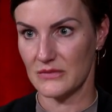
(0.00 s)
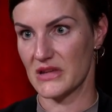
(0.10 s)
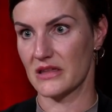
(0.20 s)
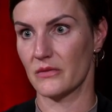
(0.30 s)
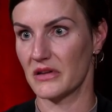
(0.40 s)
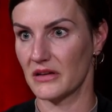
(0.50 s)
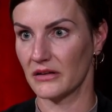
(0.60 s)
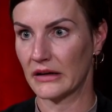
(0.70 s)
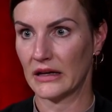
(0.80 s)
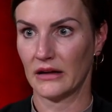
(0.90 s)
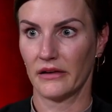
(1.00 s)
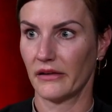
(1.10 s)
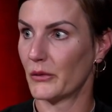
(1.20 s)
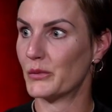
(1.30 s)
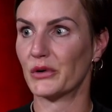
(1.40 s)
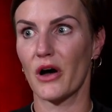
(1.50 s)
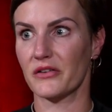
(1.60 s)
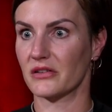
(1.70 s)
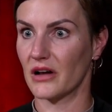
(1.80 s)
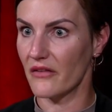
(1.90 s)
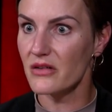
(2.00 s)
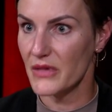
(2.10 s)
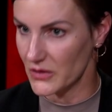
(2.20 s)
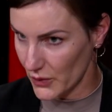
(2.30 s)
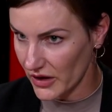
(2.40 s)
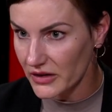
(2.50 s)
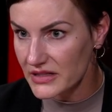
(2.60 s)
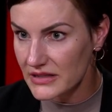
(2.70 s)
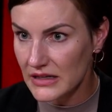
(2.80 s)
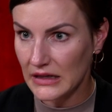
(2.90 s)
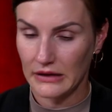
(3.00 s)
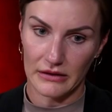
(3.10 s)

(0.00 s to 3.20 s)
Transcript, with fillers: can be the way that broader government works.